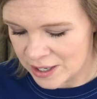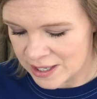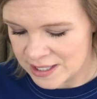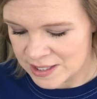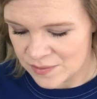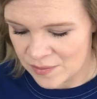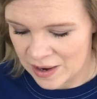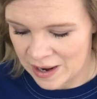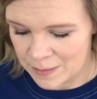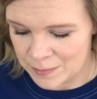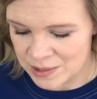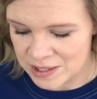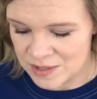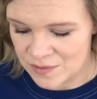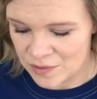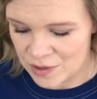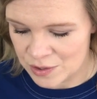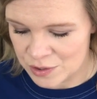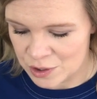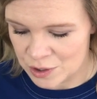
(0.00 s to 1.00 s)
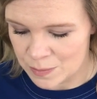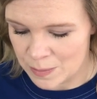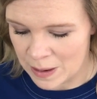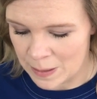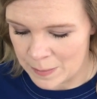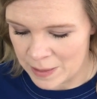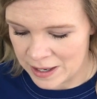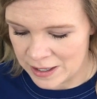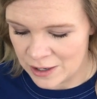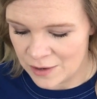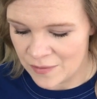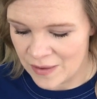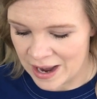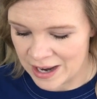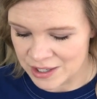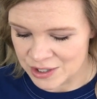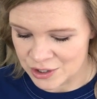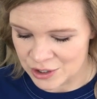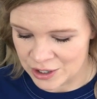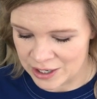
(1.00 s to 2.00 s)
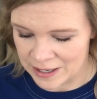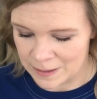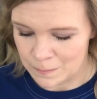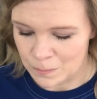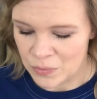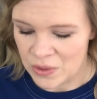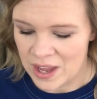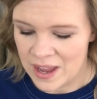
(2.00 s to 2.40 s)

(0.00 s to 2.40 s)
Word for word: his family's future by manufacturing